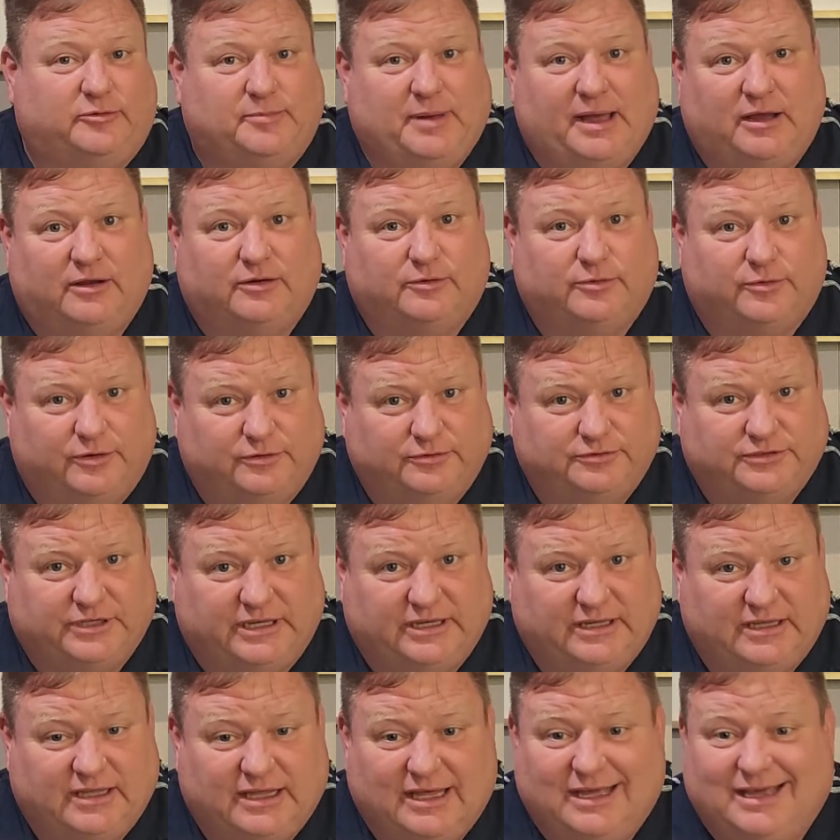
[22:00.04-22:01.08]
about
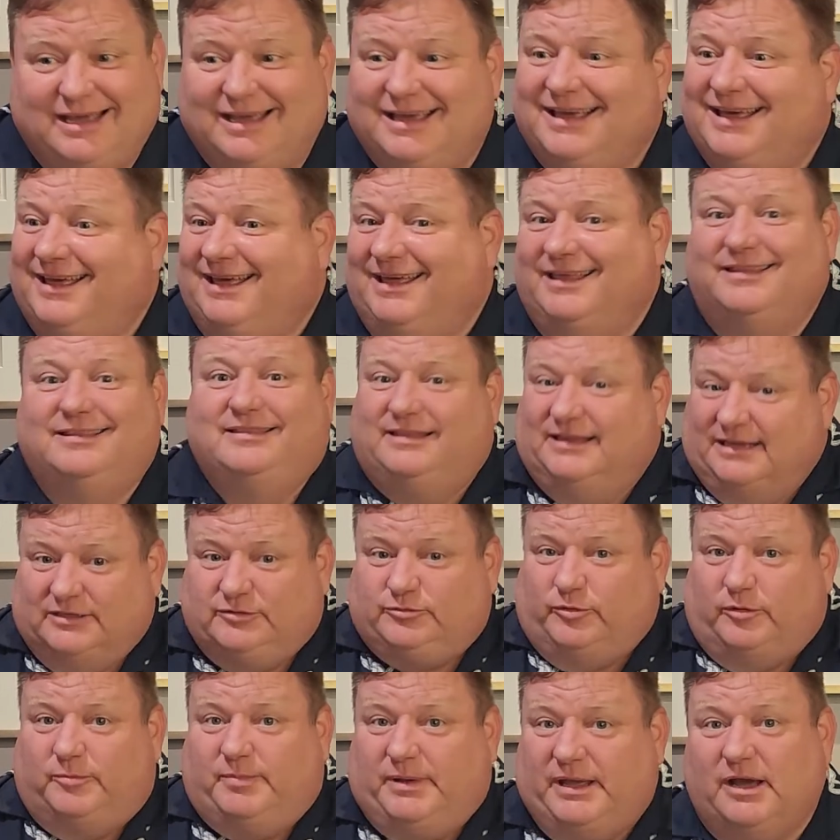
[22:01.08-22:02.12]
cruising,
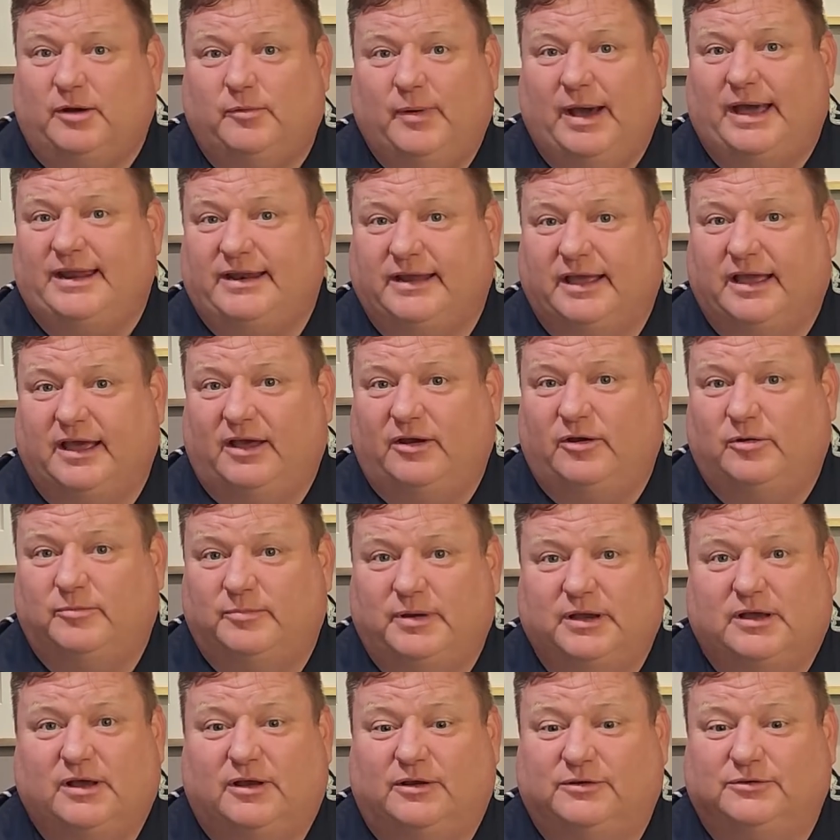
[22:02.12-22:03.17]
this would be a way to go,
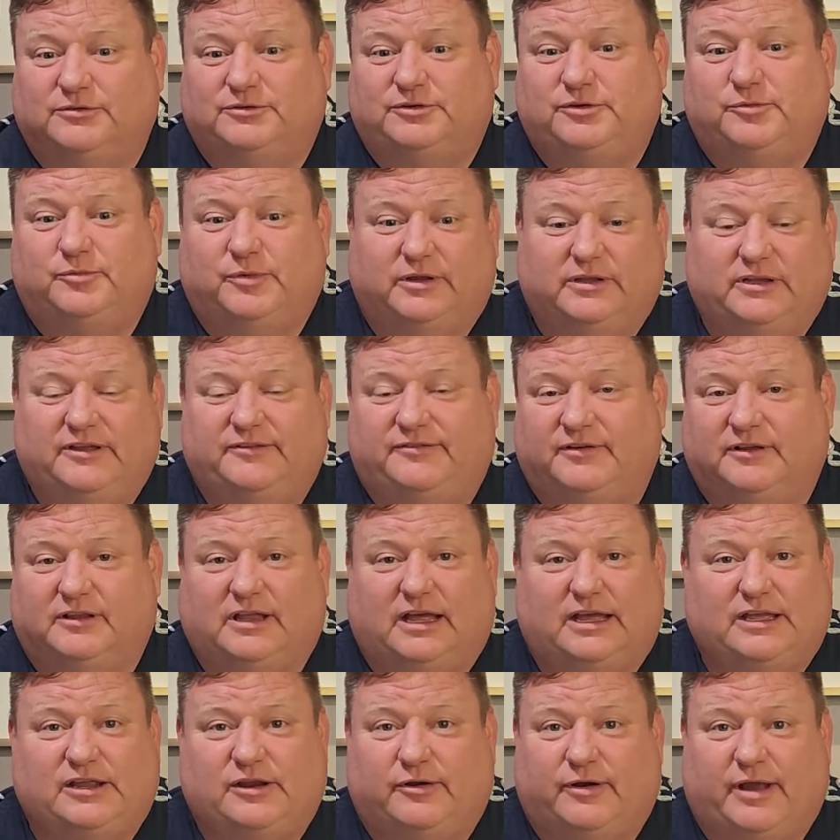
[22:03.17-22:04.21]
because you really feel
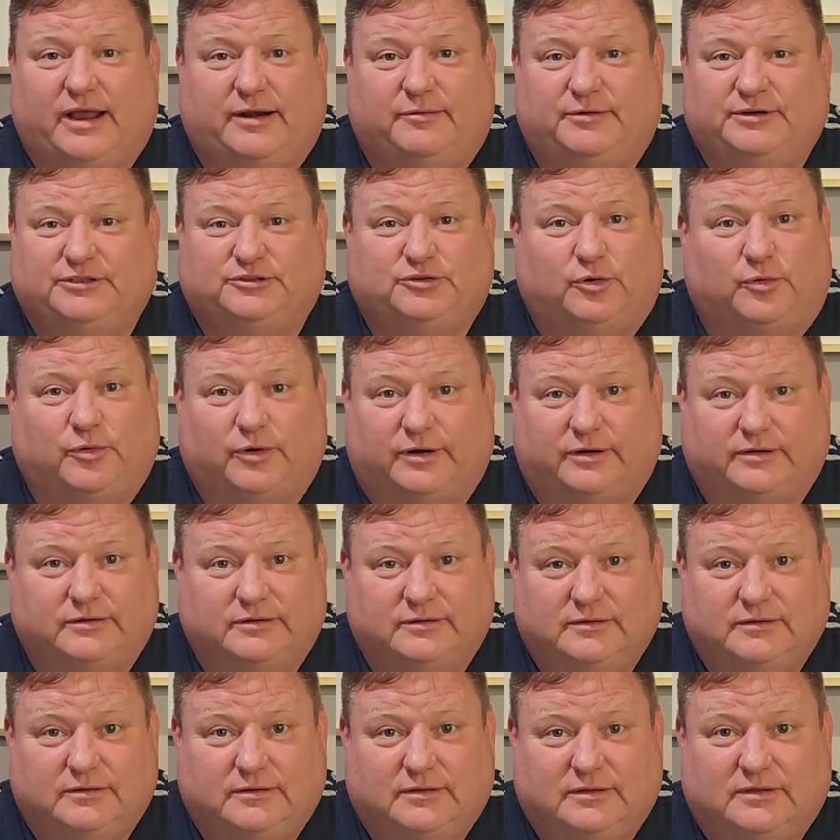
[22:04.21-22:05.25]
like you're at a resort
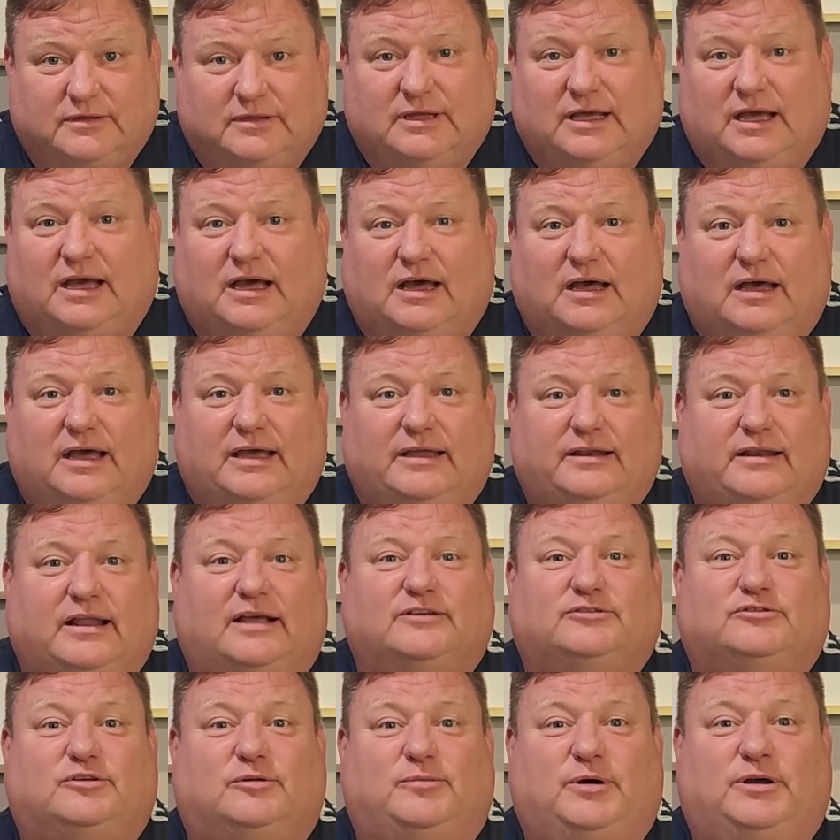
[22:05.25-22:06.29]
and
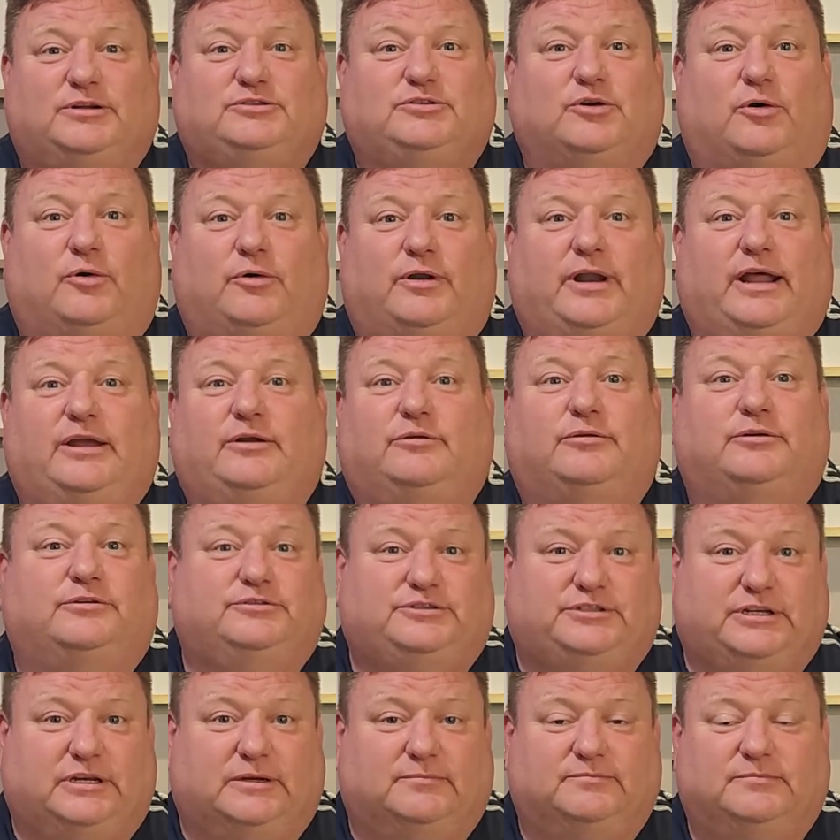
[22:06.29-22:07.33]
not so much on a cruise
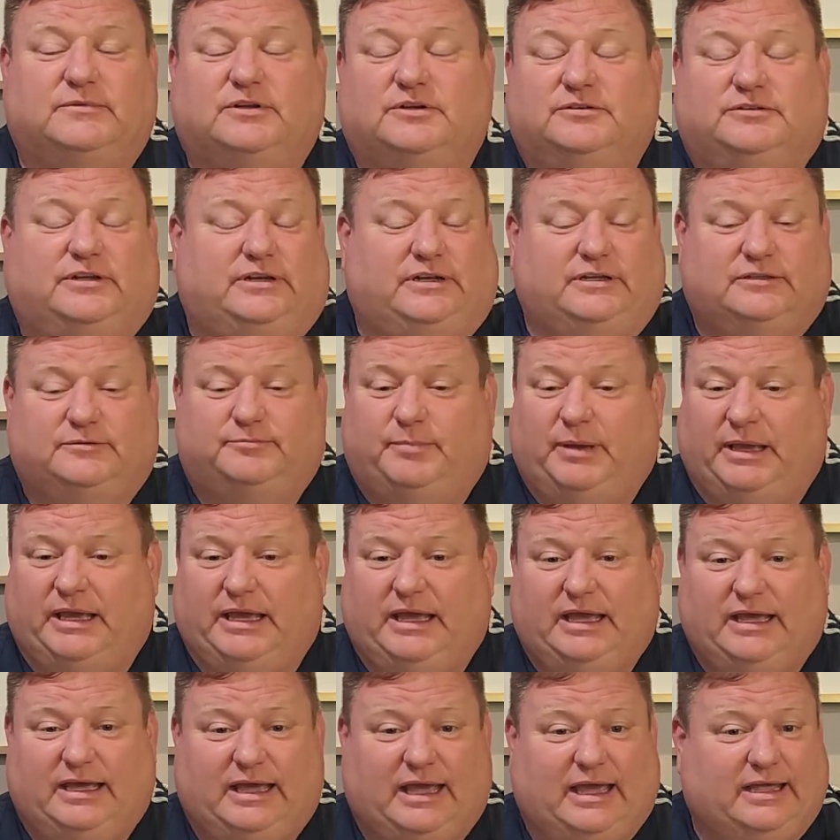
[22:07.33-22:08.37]
ship, because it is
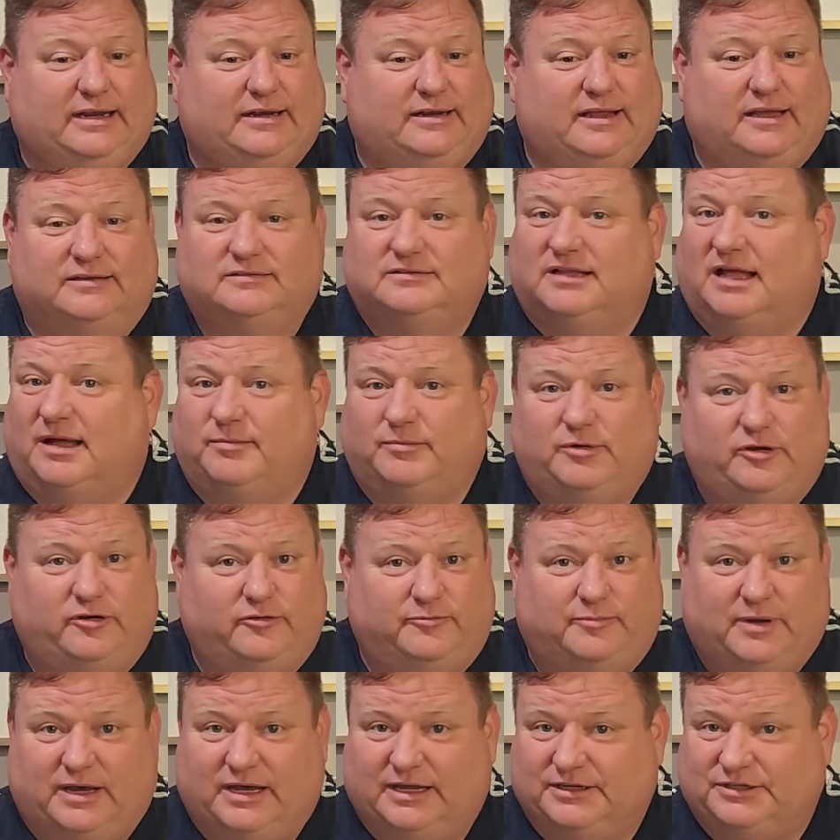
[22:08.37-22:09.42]
big, it does not
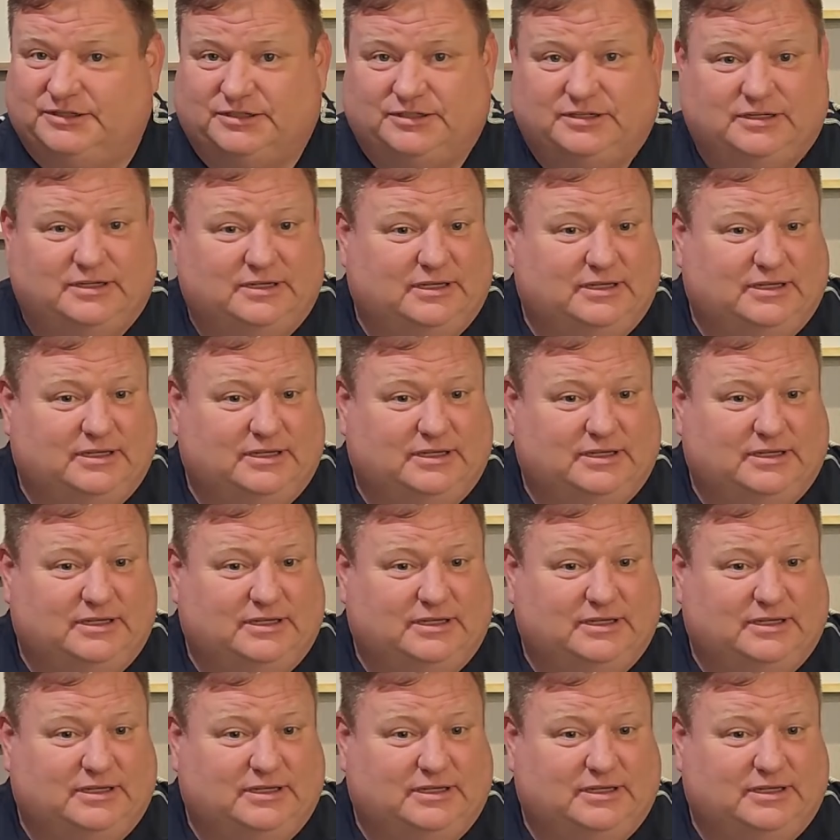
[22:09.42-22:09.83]
move much,